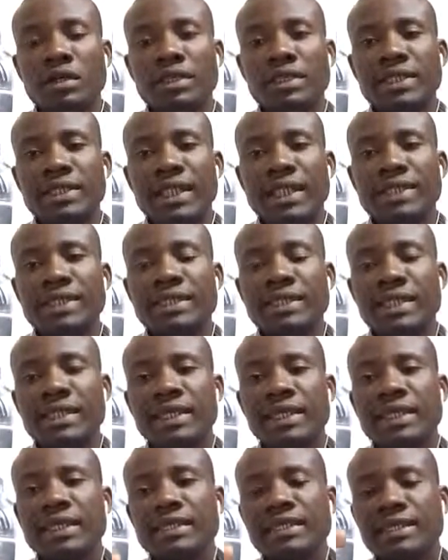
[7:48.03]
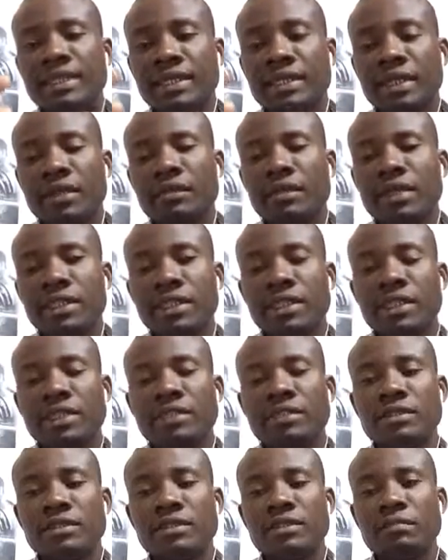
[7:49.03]
that is
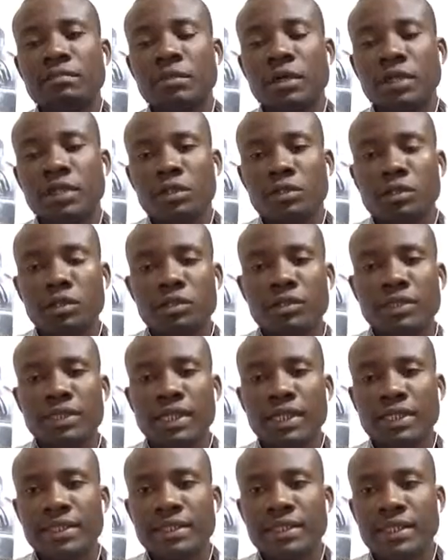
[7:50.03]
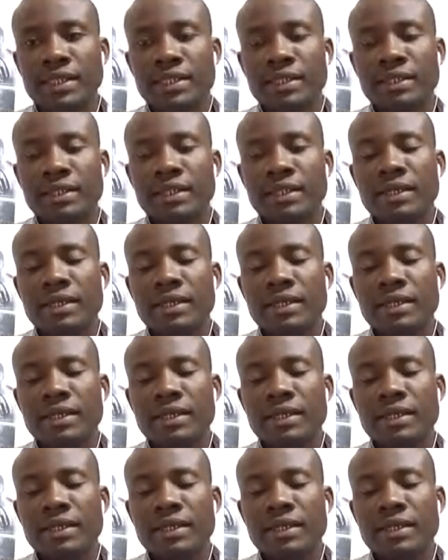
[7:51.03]
generated by the quantizer